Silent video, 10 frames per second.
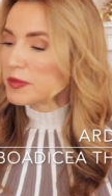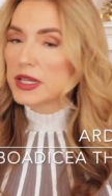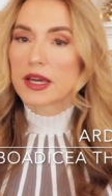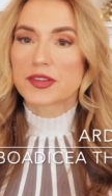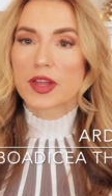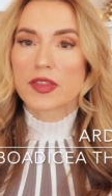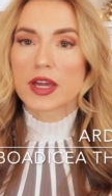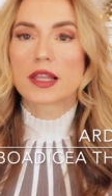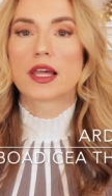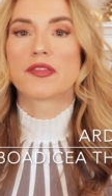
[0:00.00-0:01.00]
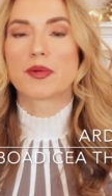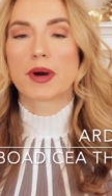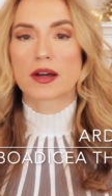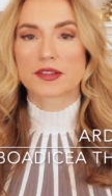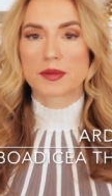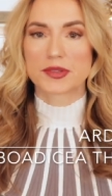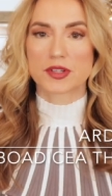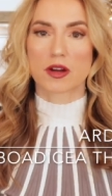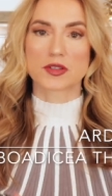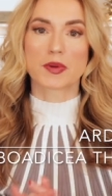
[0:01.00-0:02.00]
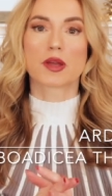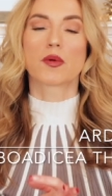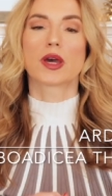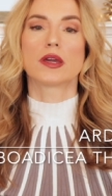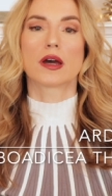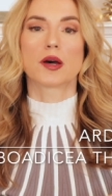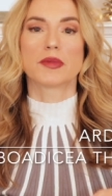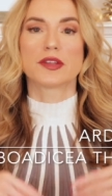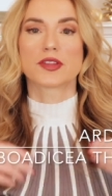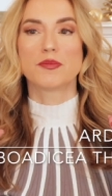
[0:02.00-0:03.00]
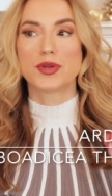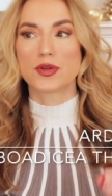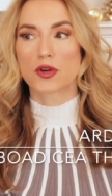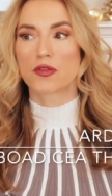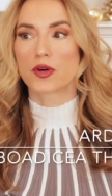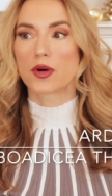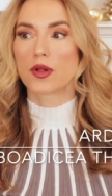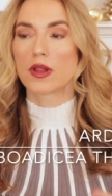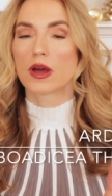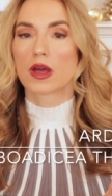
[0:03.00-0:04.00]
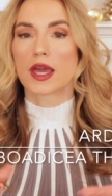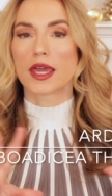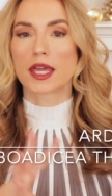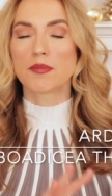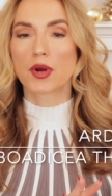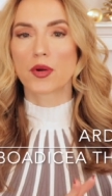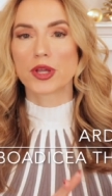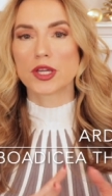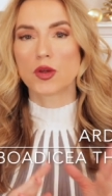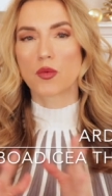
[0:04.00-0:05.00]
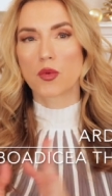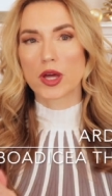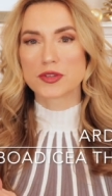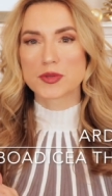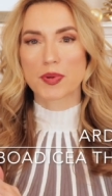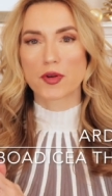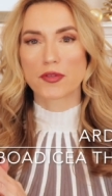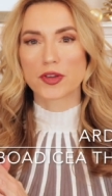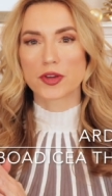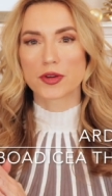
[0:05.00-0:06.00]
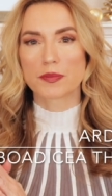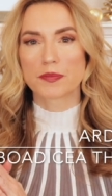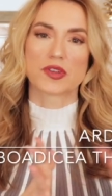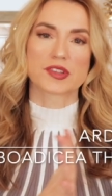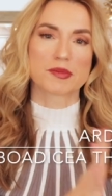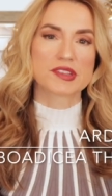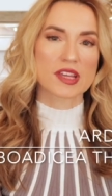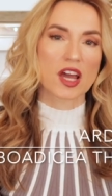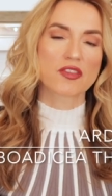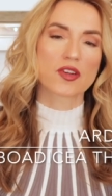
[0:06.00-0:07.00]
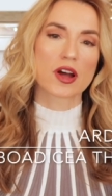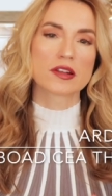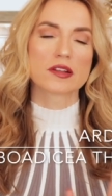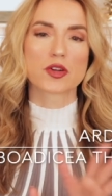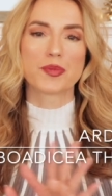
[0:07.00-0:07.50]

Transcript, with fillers: me nuts. I think I left the box upstairs. But anyway, um, it's a beautiful ambery rose perfume with some saffron, a little